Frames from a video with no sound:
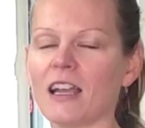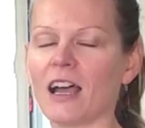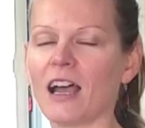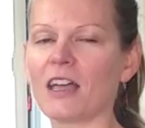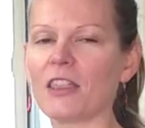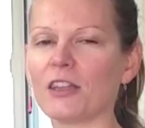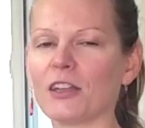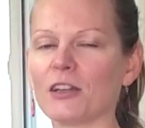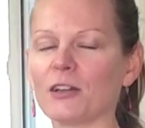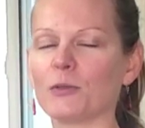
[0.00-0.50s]

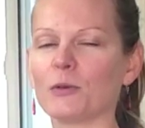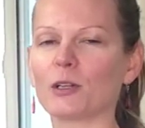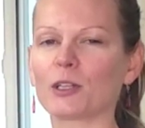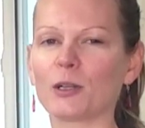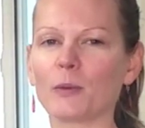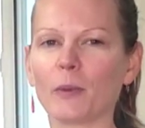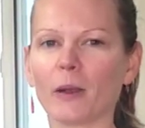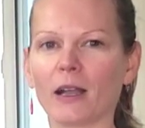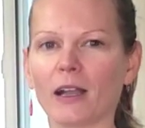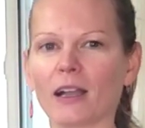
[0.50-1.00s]
Hi there,
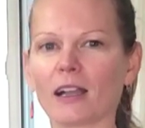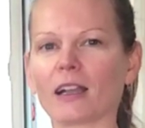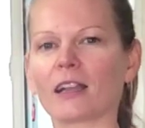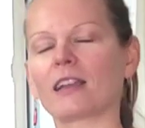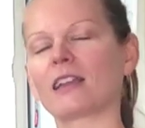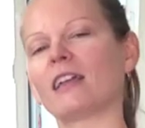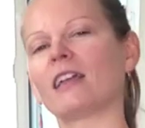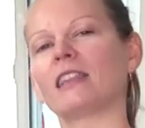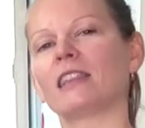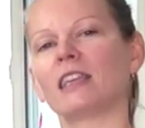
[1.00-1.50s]
welcome
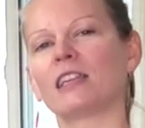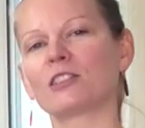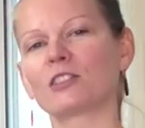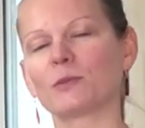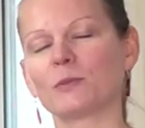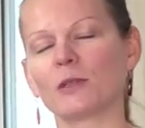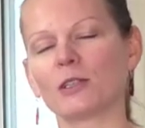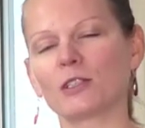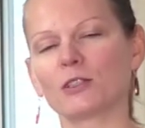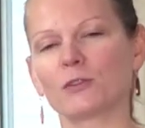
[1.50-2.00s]
back, and thanks
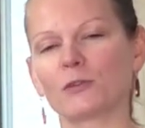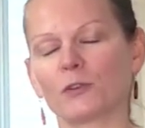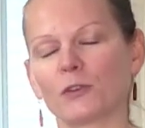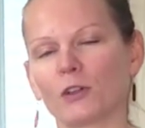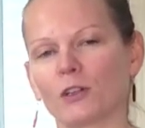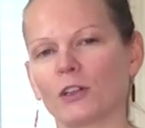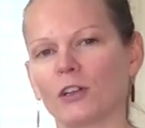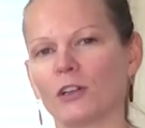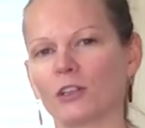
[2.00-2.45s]
so much for